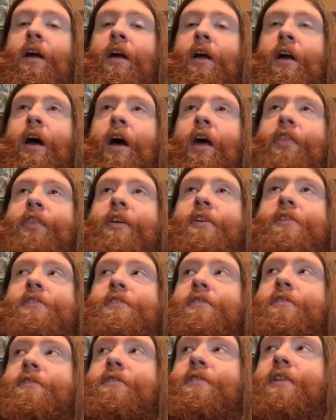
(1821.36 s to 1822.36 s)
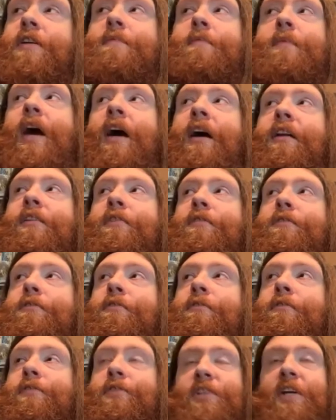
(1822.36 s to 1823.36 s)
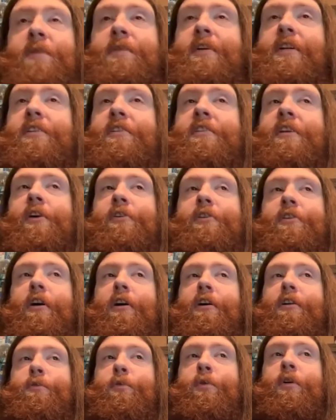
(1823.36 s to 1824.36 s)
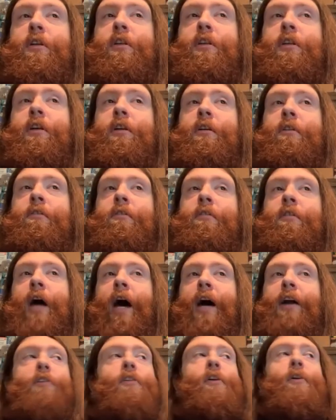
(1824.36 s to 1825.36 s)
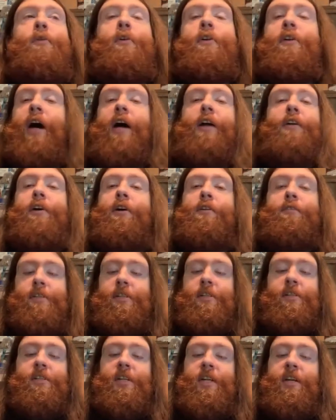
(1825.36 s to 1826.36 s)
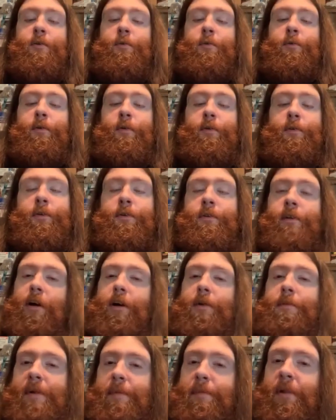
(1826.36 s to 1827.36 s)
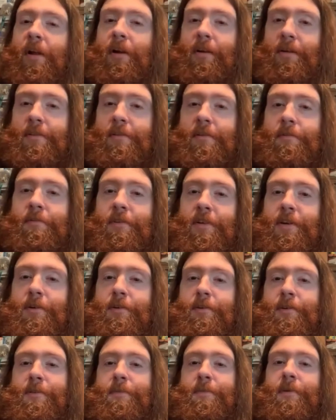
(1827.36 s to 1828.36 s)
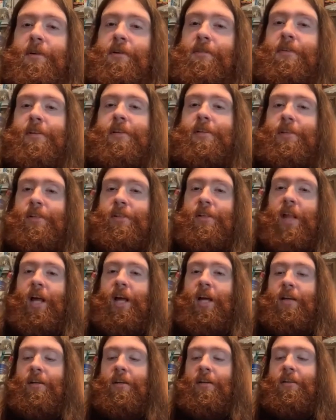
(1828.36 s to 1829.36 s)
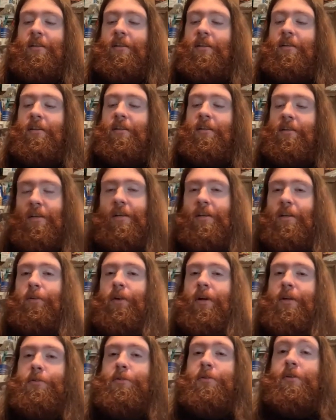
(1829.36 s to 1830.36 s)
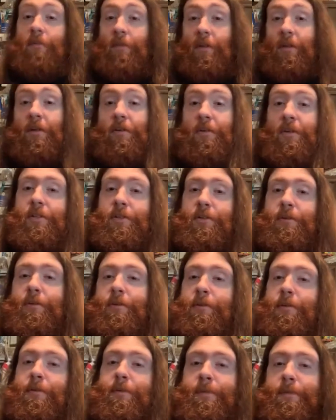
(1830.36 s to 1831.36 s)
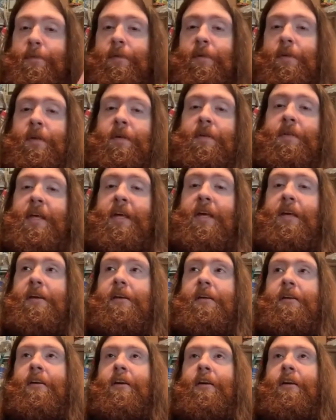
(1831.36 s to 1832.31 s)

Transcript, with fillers: There's some kind of something is going on with it. I don't know what I don't know if it's a sequel to the Aubrey Plaza film or if it's just like a continuation of the original thing.